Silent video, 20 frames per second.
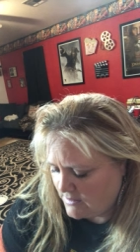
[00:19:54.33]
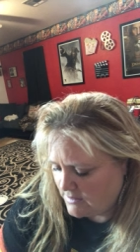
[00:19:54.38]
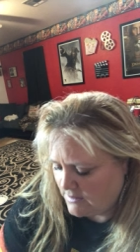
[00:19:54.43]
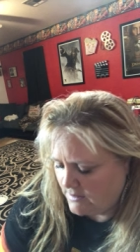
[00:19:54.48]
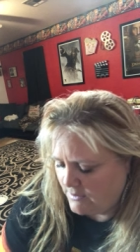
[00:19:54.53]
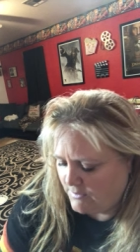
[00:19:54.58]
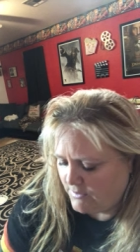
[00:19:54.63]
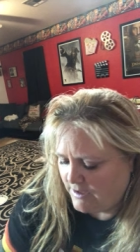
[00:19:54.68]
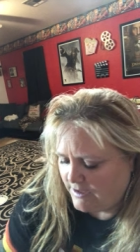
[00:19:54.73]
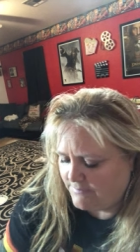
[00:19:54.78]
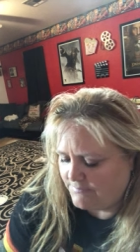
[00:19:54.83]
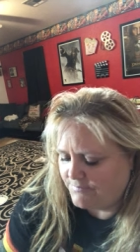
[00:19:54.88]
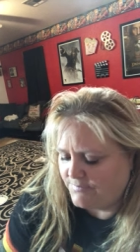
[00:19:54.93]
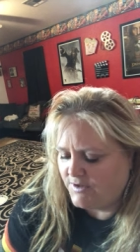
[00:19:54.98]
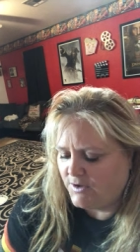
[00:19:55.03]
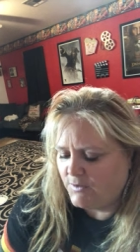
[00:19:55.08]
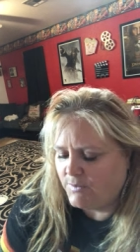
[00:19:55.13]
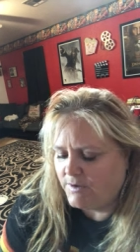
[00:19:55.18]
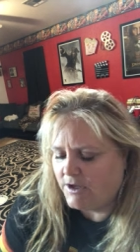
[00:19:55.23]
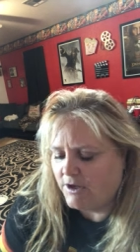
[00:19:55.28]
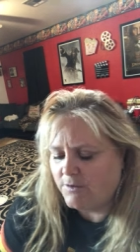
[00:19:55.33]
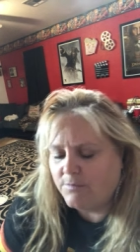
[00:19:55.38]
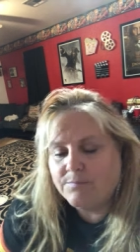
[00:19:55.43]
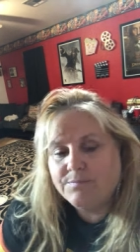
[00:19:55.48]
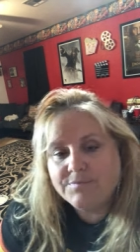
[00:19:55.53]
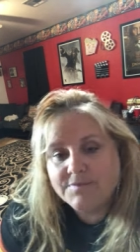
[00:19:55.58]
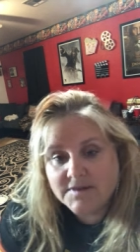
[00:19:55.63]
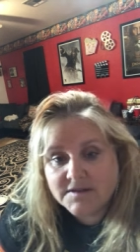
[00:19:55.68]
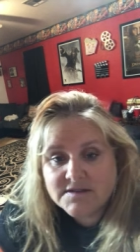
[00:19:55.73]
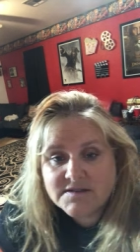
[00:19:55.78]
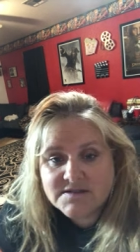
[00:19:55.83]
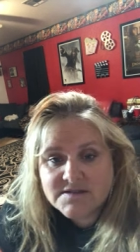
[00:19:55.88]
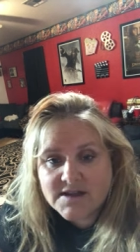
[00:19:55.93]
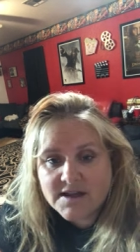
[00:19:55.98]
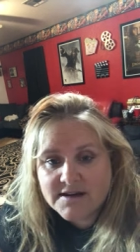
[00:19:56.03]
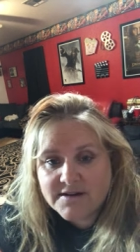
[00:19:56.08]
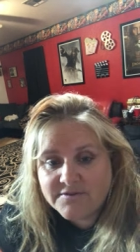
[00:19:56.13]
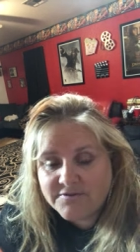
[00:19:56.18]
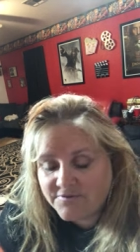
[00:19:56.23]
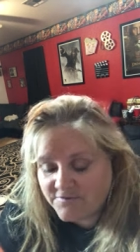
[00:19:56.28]
Okay, here we go. This is
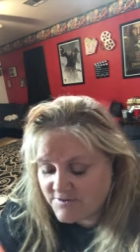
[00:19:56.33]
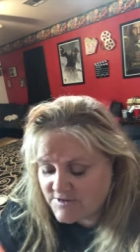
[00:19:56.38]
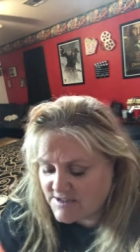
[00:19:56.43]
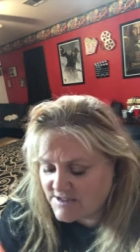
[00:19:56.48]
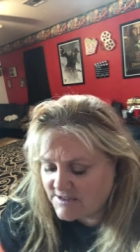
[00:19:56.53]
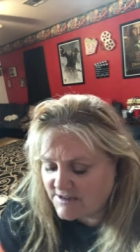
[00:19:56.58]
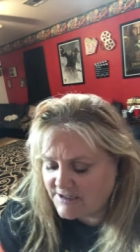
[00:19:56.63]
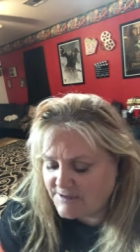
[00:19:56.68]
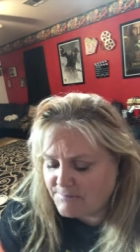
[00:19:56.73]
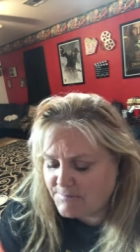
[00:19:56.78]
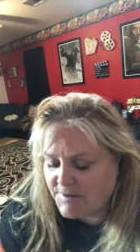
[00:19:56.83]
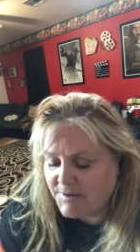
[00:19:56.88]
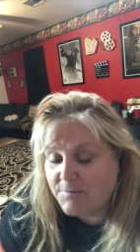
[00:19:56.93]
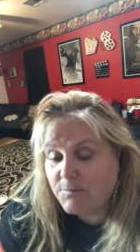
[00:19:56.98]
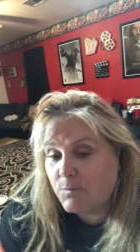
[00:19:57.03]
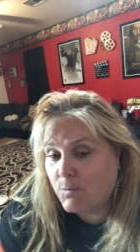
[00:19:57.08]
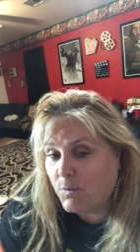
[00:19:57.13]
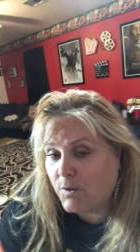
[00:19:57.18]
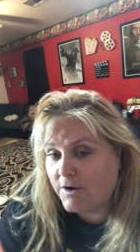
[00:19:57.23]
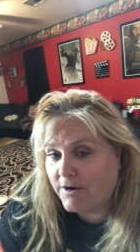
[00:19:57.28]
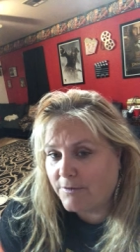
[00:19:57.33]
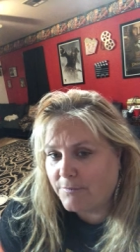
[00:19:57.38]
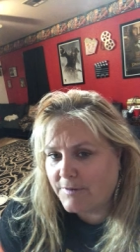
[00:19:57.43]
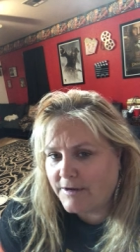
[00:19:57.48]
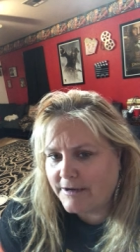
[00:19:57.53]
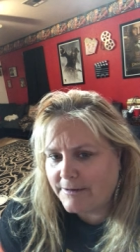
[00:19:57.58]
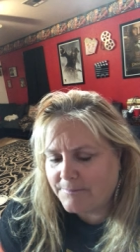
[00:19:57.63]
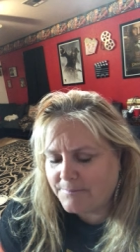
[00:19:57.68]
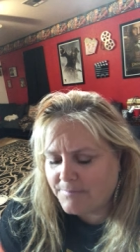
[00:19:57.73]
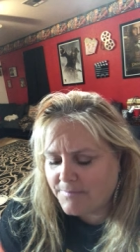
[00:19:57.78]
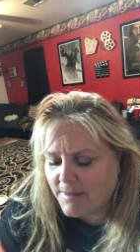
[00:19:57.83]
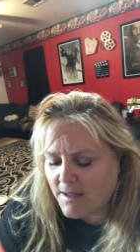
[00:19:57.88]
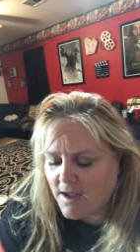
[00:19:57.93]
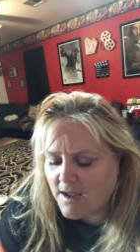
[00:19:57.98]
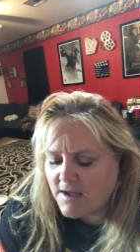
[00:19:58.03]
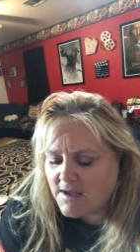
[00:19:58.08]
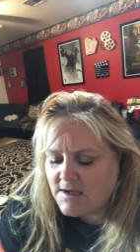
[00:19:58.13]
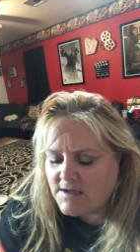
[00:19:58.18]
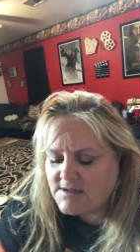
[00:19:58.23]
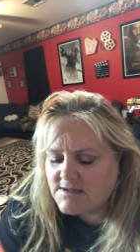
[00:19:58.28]
kind of silly, but we're gonna read it. it
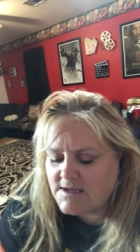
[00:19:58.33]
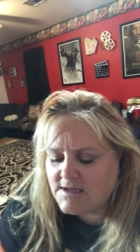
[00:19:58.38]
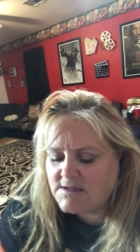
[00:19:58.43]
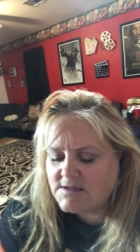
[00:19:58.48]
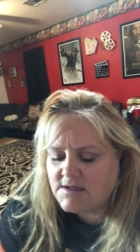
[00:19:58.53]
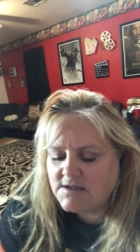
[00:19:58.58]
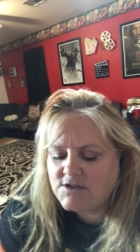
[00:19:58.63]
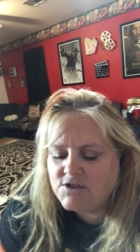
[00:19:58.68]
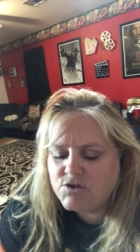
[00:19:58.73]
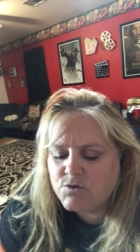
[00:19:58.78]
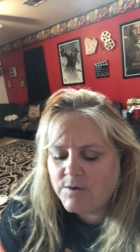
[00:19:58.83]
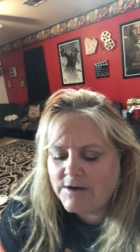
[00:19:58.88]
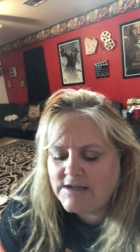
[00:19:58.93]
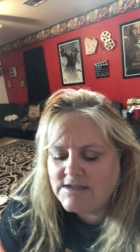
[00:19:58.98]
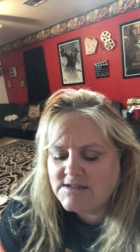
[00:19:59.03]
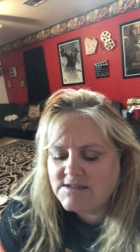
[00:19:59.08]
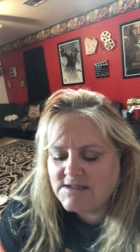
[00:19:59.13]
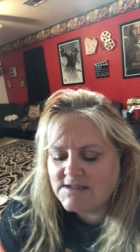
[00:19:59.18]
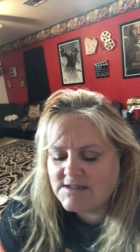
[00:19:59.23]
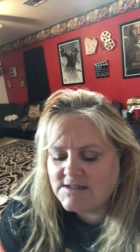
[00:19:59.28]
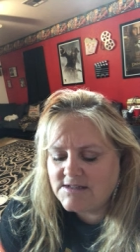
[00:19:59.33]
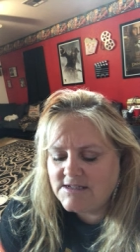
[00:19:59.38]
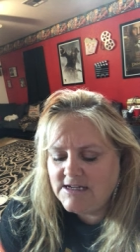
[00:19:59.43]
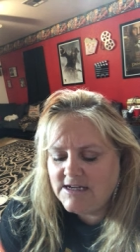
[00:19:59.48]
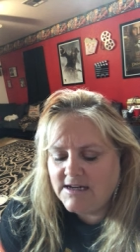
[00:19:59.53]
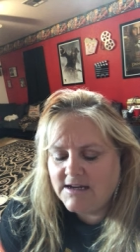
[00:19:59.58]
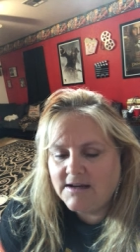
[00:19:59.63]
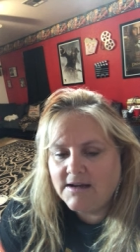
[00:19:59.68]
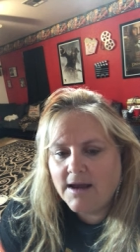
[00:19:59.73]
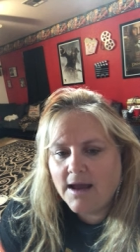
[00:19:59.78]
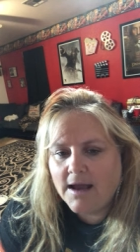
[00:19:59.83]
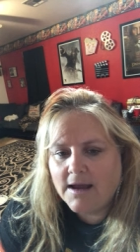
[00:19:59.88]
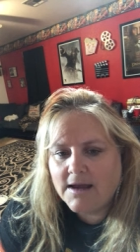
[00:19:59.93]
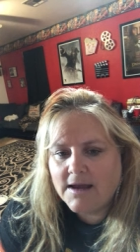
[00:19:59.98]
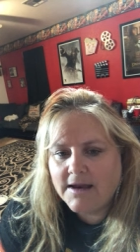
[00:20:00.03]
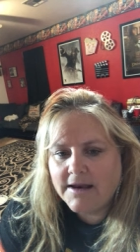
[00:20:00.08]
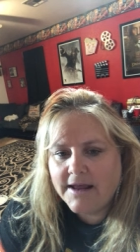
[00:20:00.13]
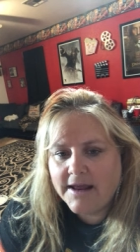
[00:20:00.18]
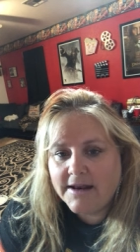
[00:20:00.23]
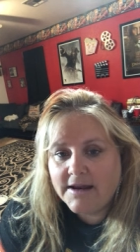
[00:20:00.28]
says, in 2016, a
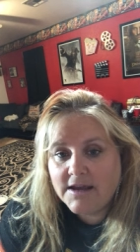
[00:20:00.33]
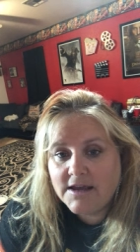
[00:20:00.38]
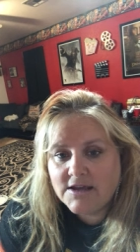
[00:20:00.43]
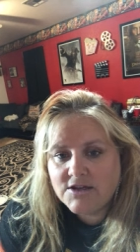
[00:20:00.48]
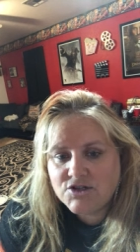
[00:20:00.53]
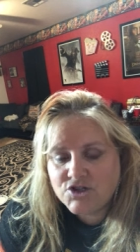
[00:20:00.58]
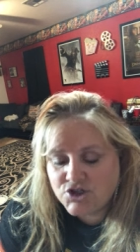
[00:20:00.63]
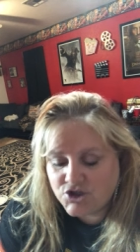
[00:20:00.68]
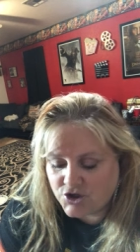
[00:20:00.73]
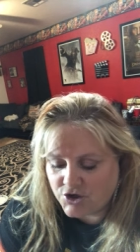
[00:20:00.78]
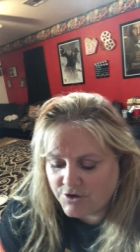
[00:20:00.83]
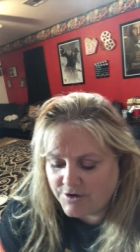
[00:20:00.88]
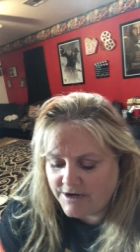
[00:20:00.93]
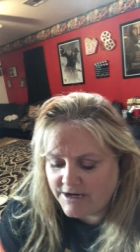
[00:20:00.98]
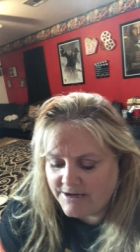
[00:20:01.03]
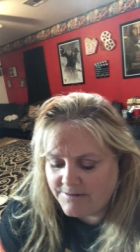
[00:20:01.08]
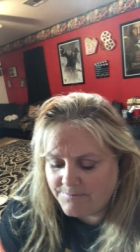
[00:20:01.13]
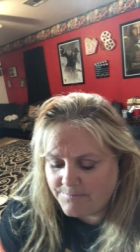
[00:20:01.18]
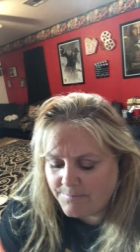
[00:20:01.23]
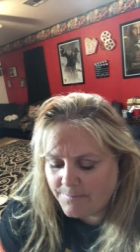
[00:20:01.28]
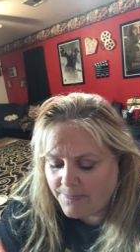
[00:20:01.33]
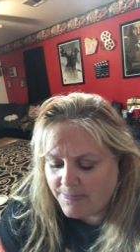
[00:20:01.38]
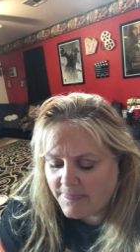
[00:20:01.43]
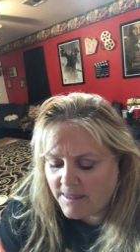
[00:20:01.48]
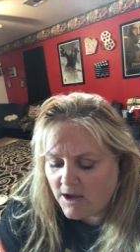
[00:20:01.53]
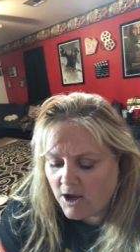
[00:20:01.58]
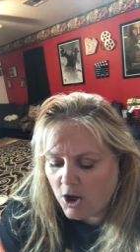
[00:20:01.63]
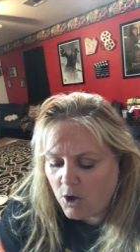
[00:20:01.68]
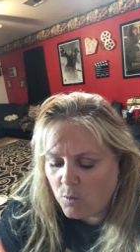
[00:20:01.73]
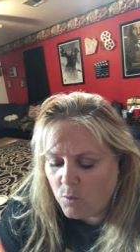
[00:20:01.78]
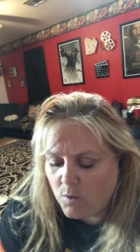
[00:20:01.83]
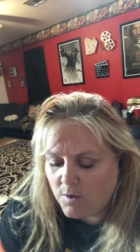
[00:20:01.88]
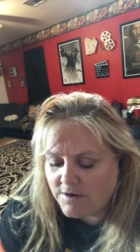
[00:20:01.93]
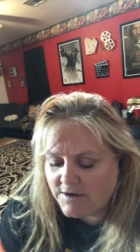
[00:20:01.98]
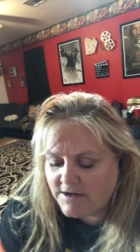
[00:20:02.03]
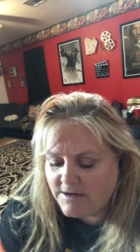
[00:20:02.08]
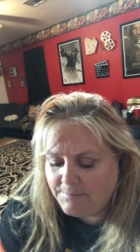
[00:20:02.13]
Connecticut jury awarded a